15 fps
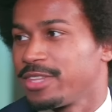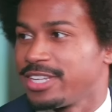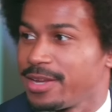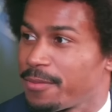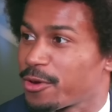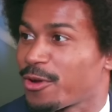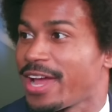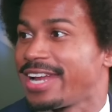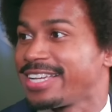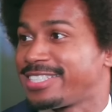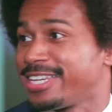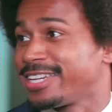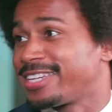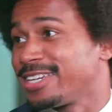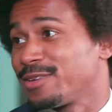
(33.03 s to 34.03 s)
the Democratic
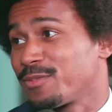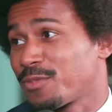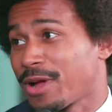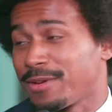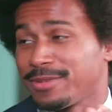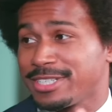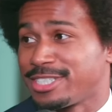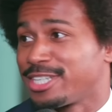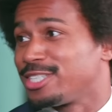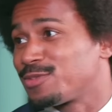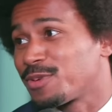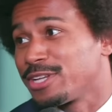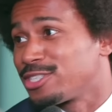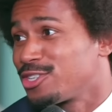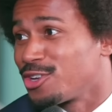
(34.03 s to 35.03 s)
ticket probably since
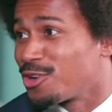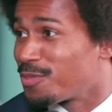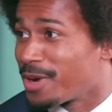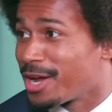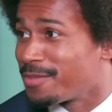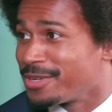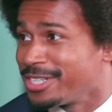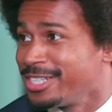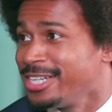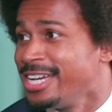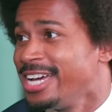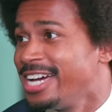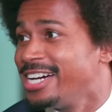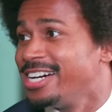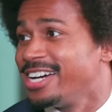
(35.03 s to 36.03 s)
President Obama
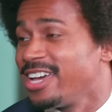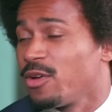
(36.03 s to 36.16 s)
uh,